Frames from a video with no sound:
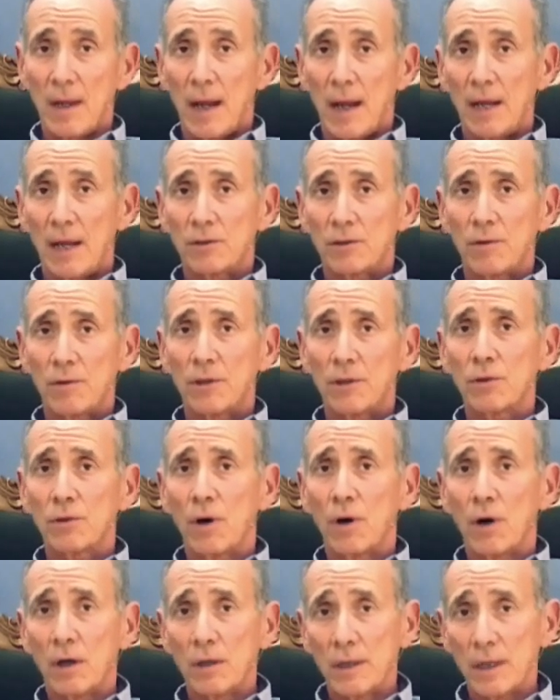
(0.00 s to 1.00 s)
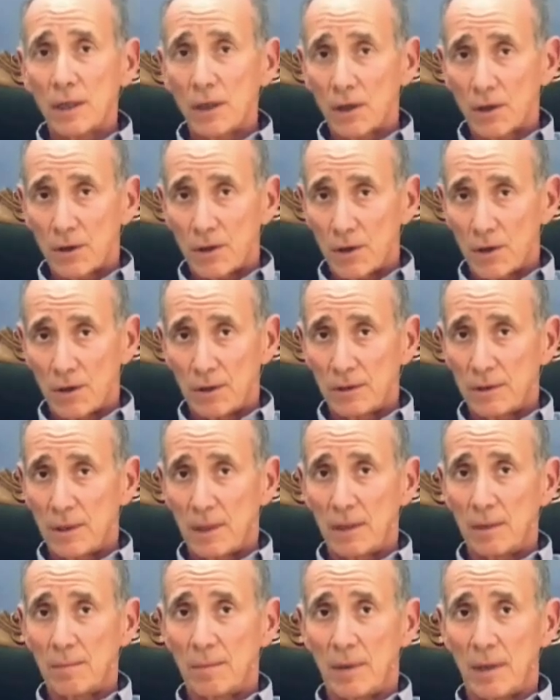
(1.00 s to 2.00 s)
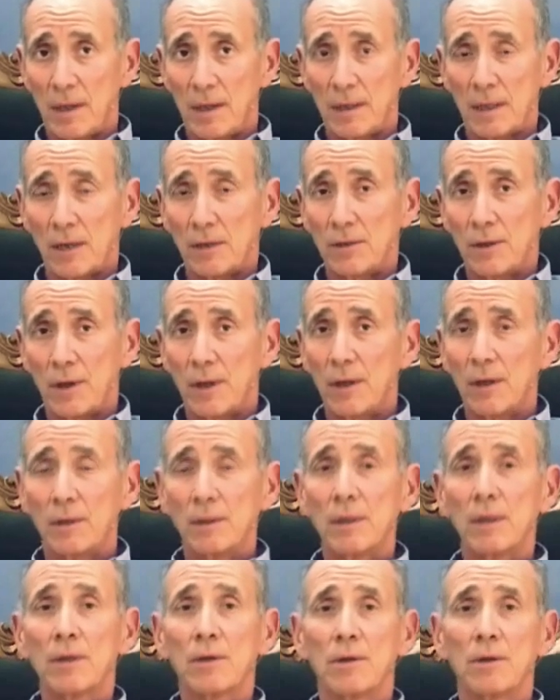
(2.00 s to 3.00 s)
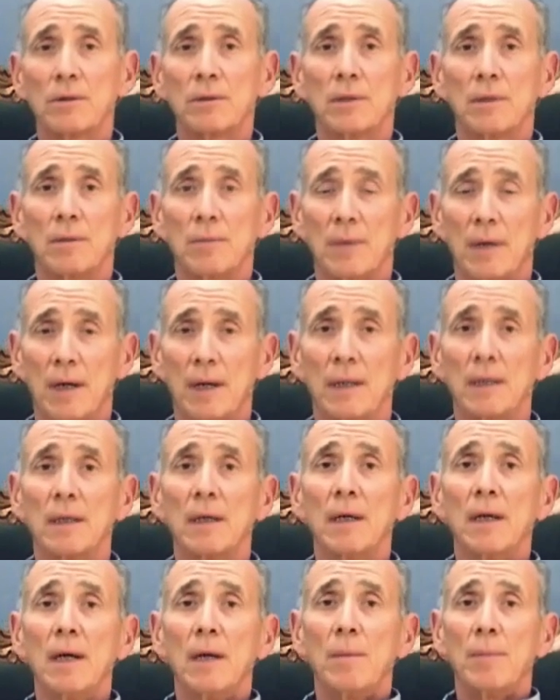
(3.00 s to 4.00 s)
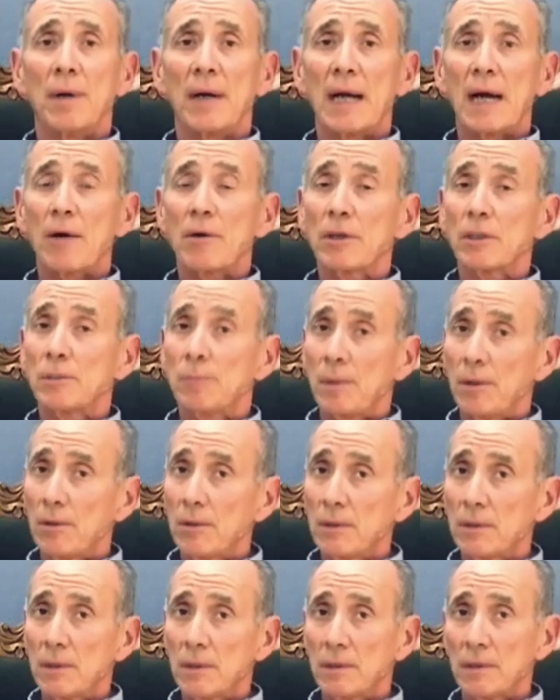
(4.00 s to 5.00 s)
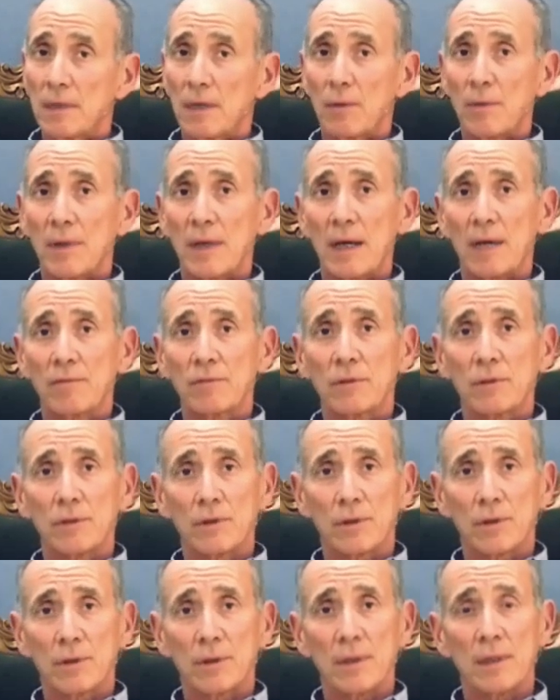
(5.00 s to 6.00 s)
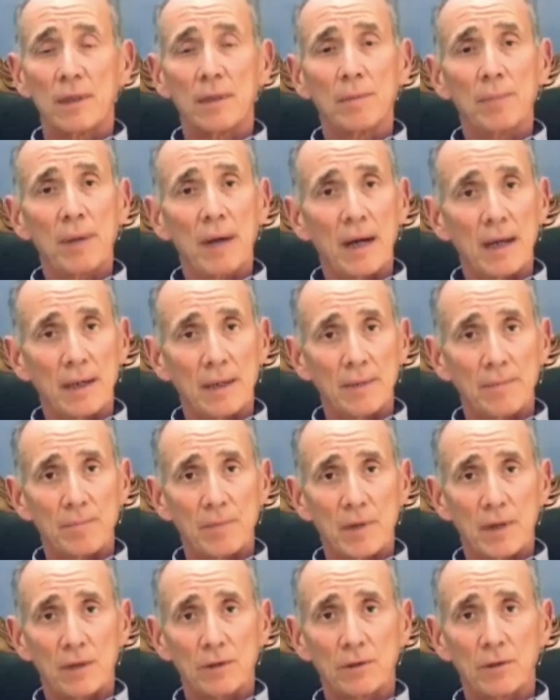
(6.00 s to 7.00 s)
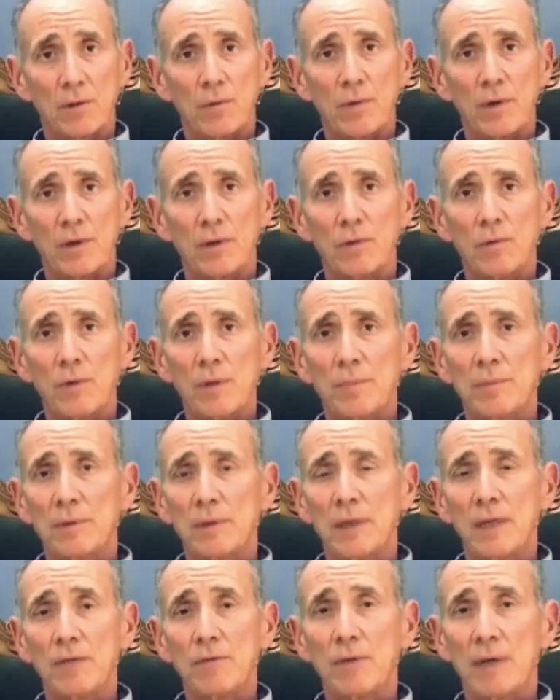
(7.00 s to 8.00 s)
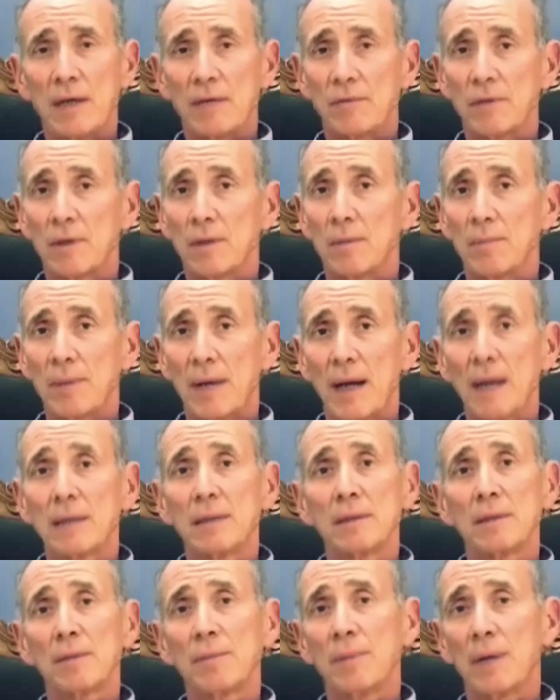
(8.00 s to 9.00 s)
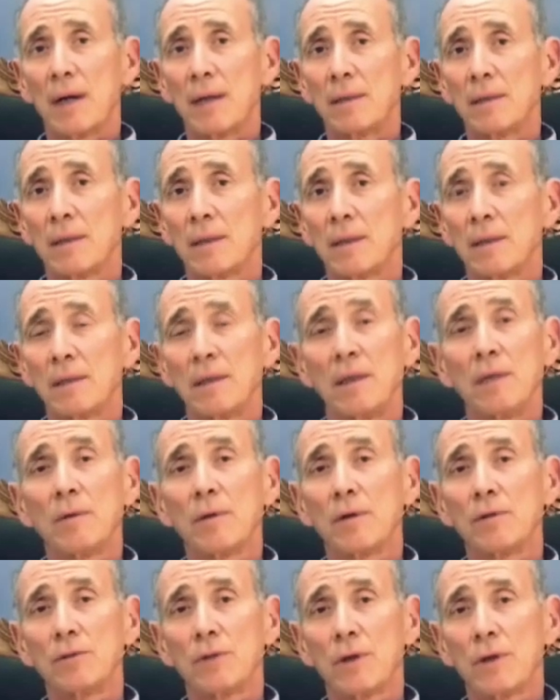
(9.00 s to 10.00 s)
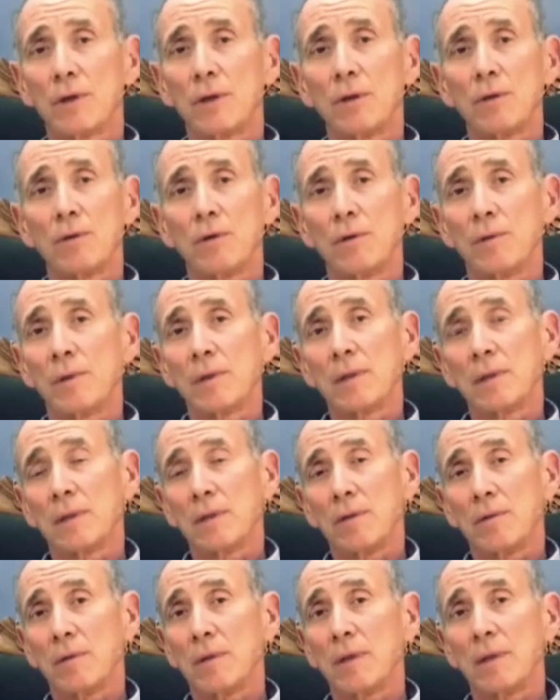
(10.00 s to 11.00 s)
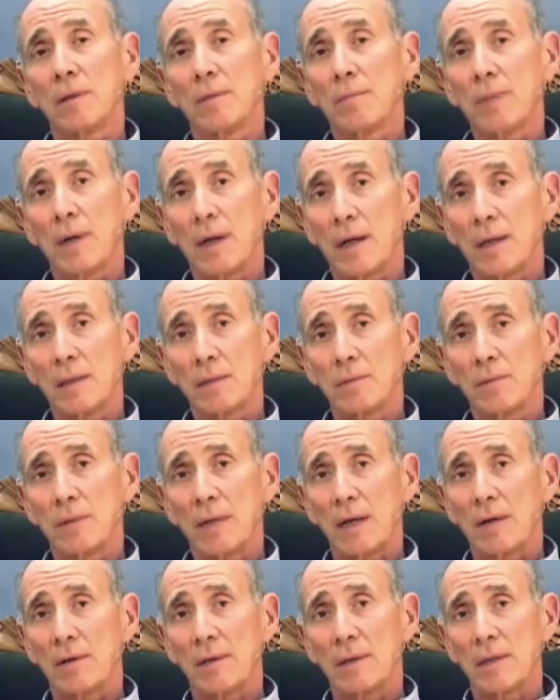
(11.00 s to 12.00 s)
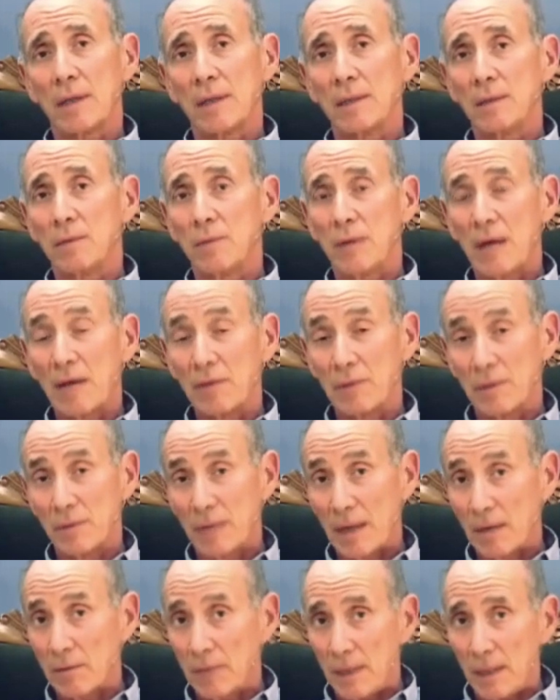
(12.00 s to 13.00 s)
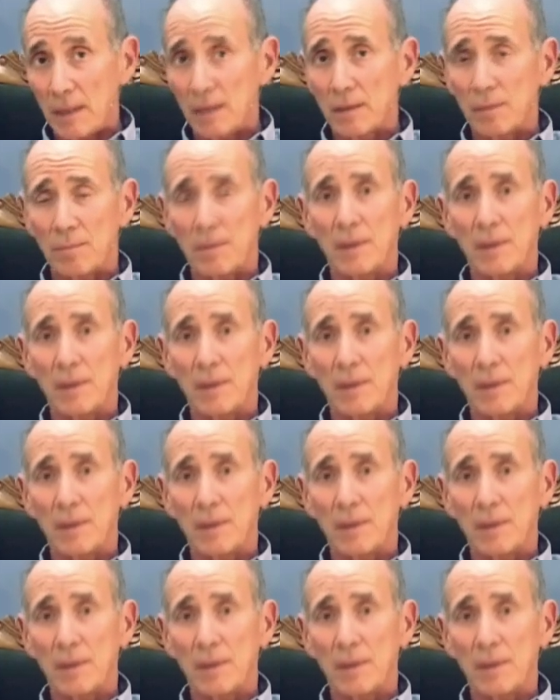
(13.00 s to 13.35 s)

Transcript: And so this only occurs in the mind. Our learning only occurs in the mind. But our experience is that we have to learn in the body. And so whether we believe we have to come back into the body to continue our journey, or we continue it in the mind without needing to